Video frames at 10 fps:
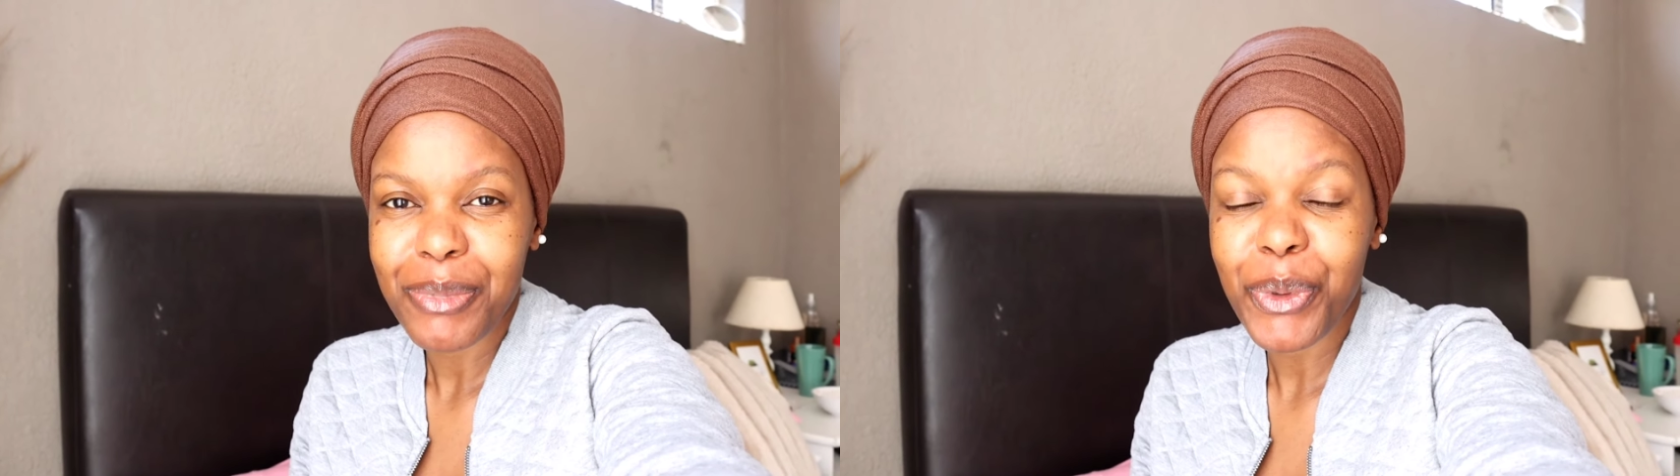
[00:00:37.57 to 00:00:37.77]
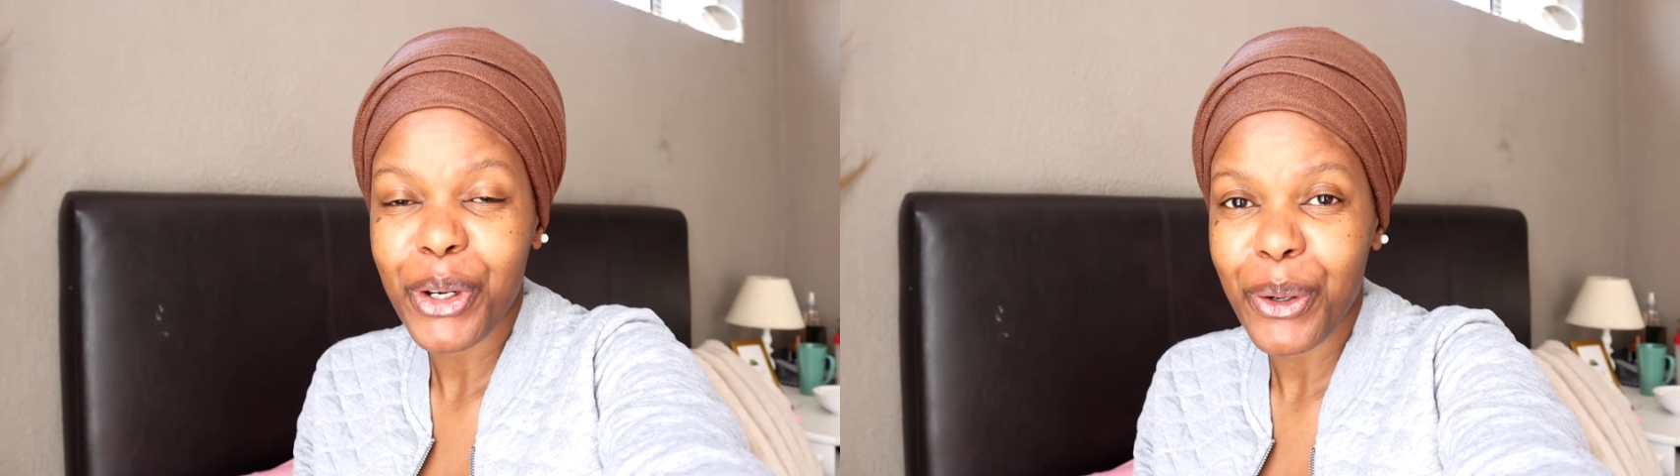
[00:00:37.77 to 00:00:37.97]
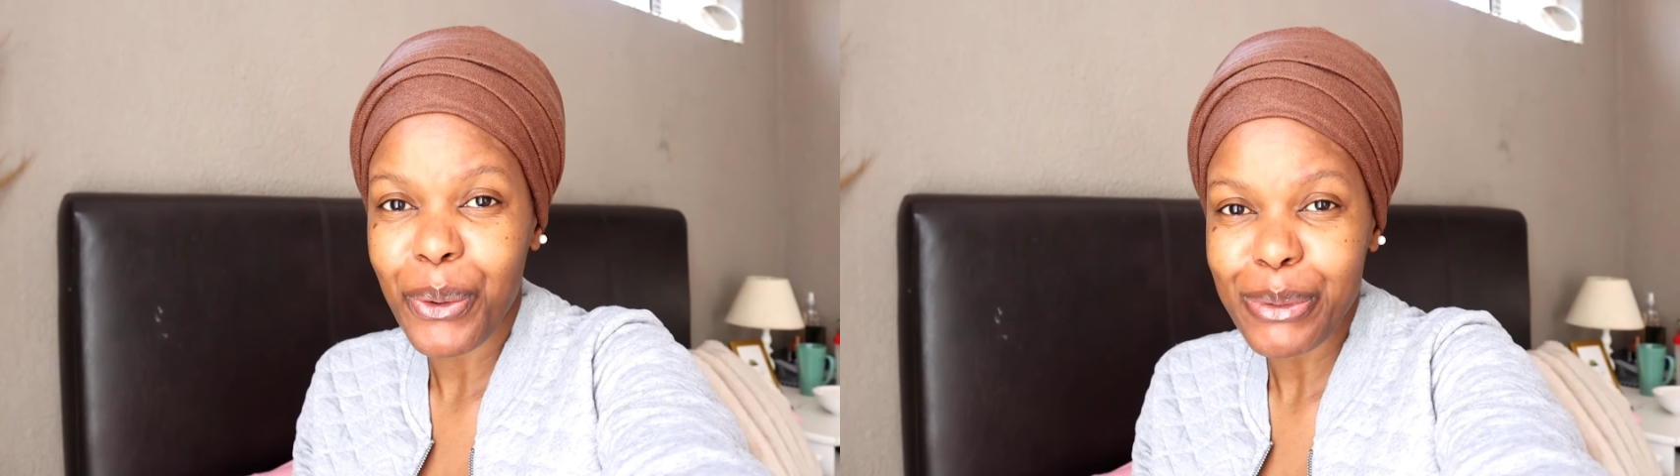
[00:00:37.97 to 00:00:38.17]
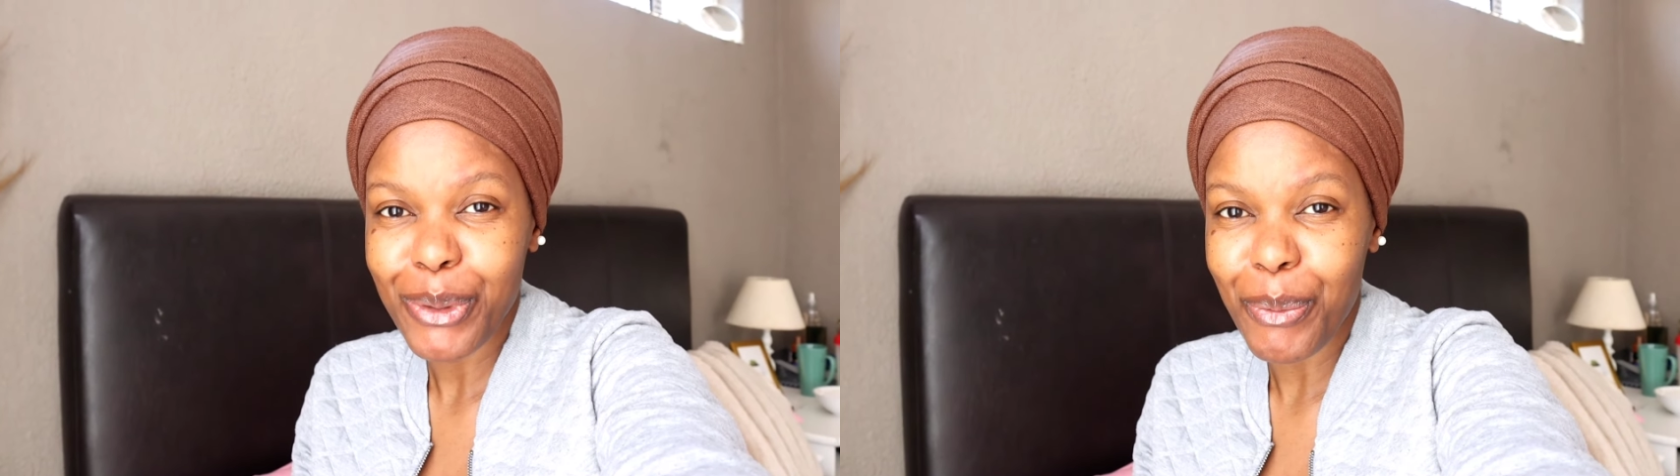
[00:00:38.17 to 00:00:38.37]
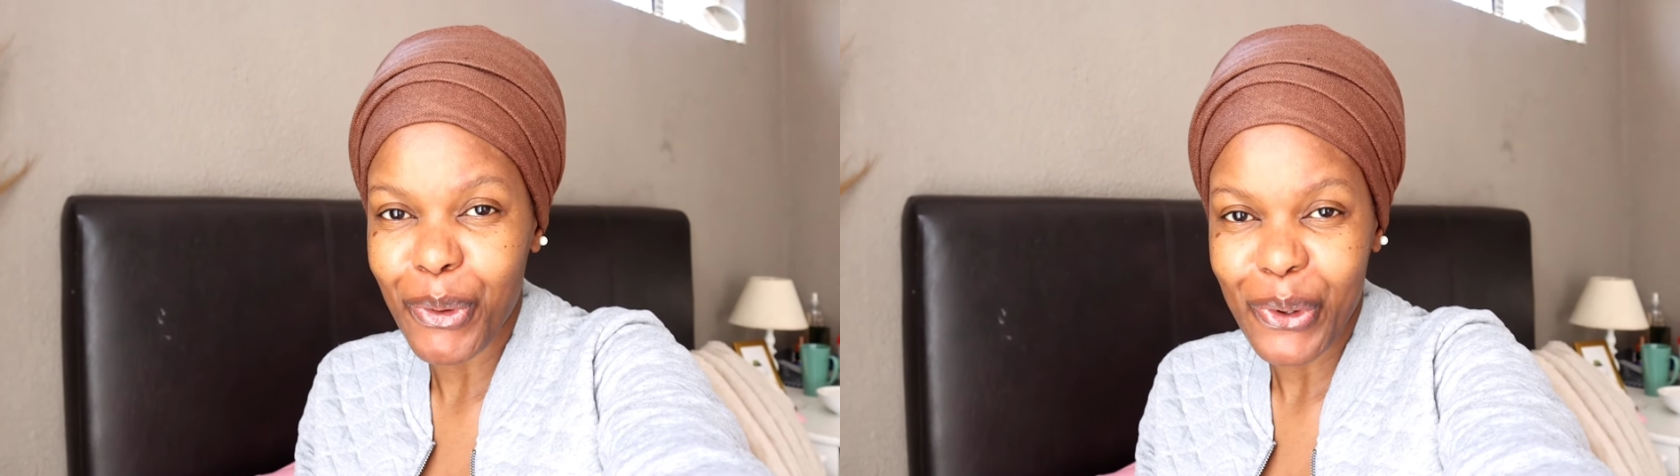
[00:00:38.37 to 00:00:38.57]
I'm gonna go to
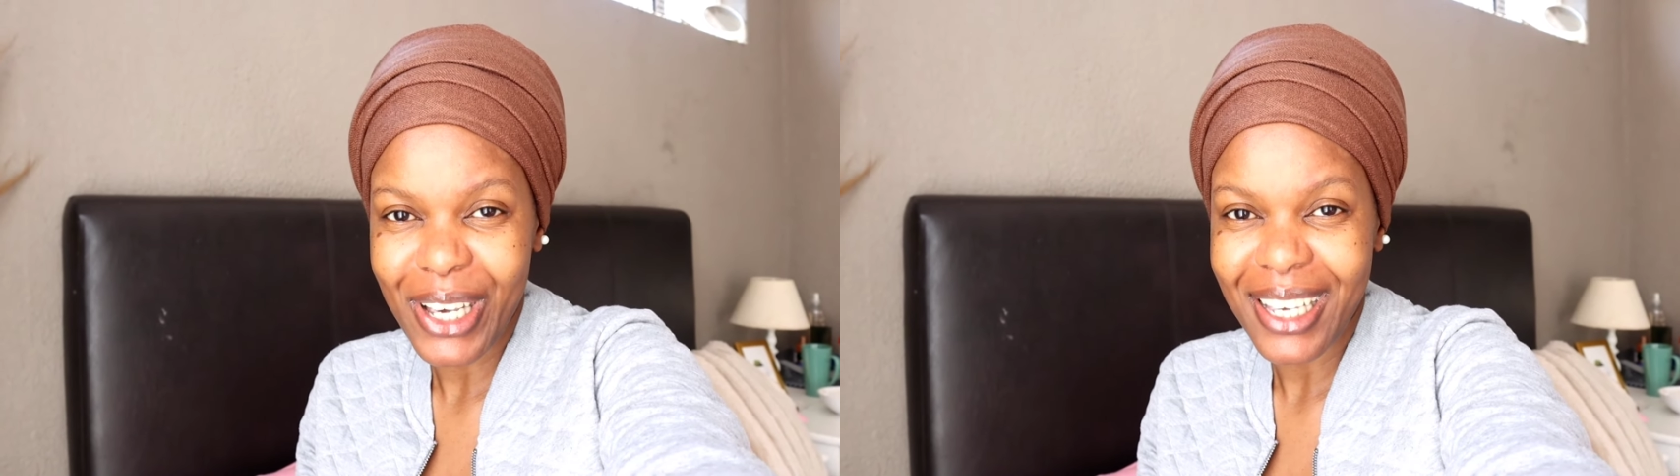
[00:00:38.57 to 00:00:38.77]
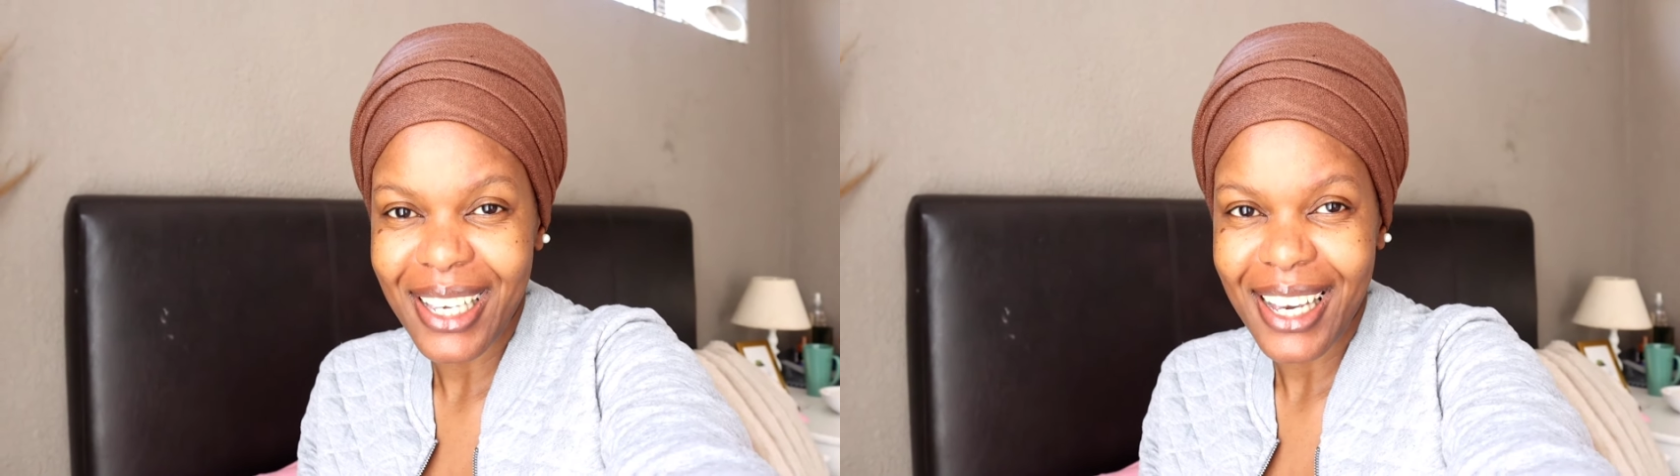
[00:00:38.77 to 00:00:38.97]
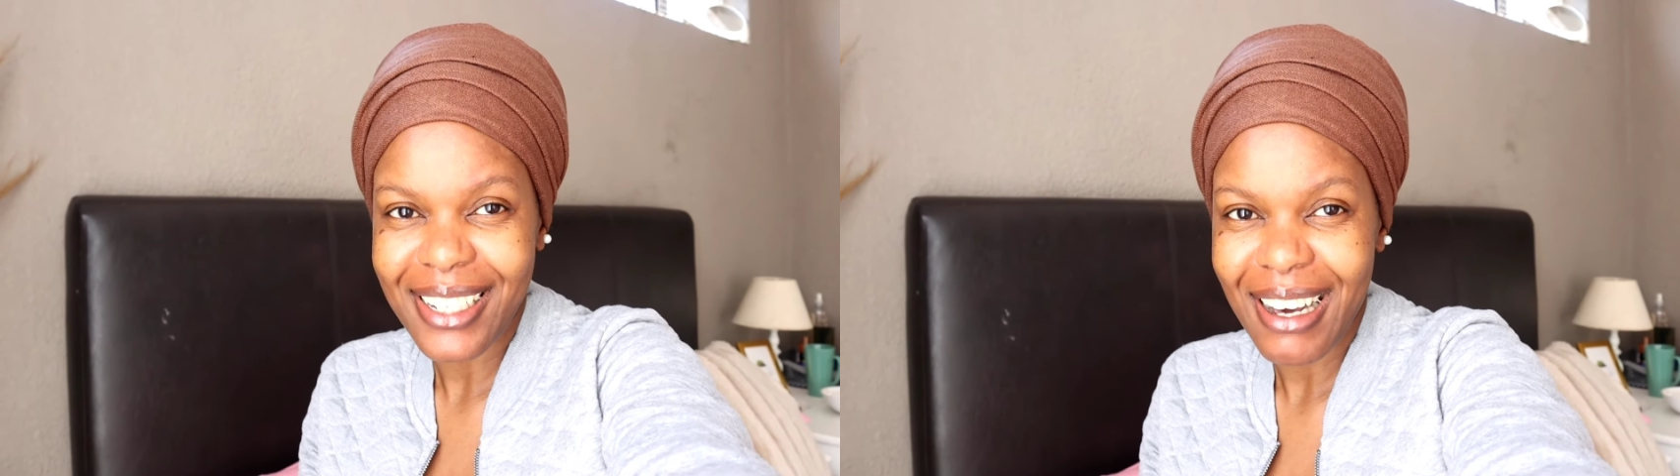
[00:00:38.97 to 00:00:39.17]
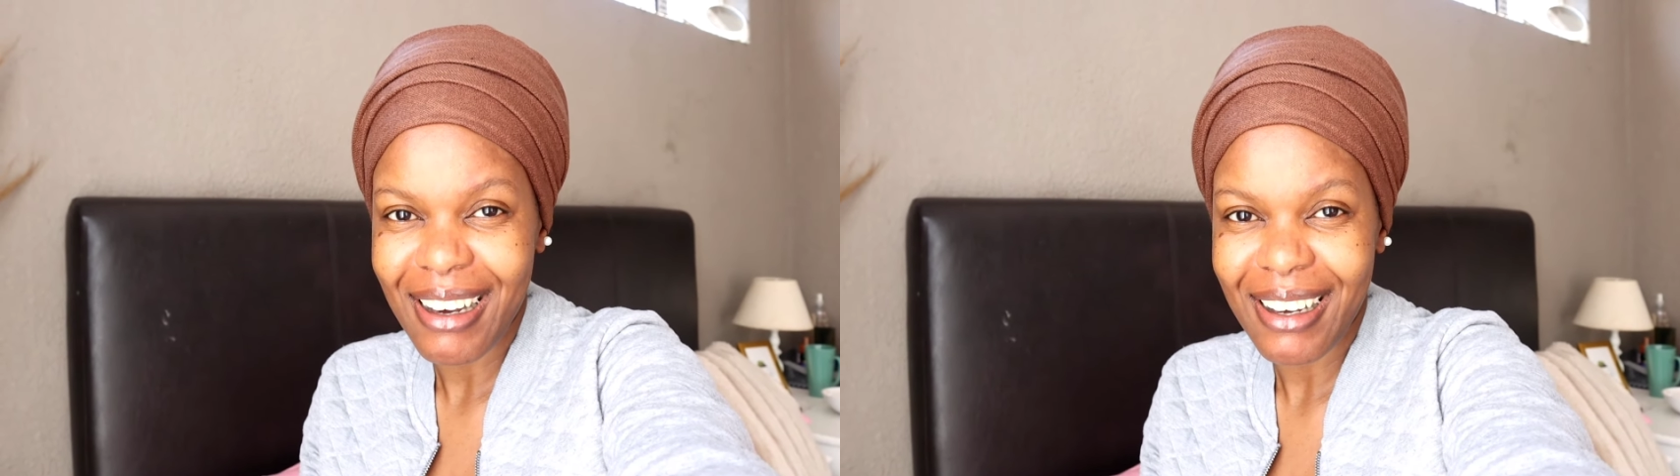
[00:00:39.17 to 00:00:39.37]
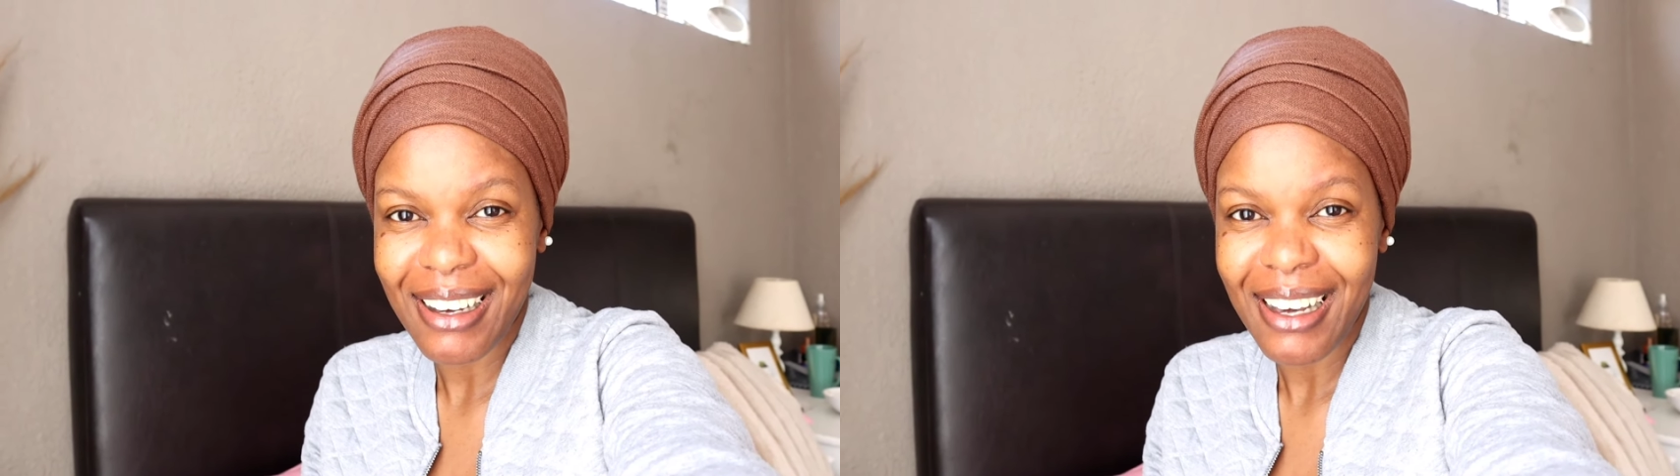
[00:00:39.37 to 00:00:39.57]
the mall and get
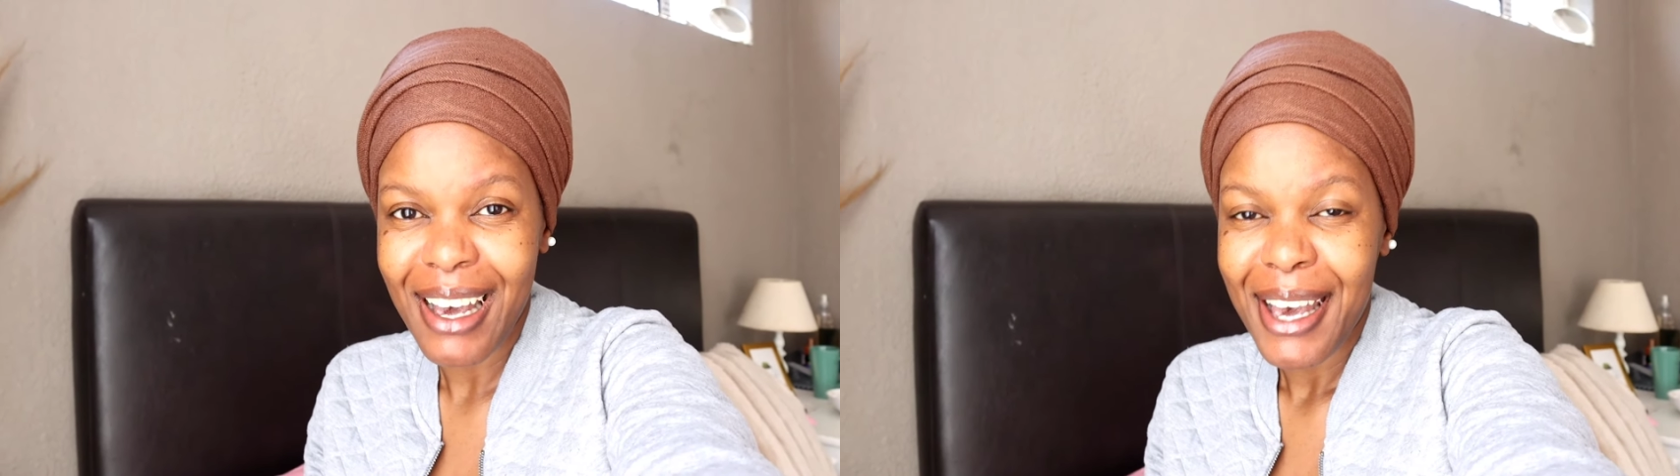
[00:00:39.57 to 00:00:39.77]
a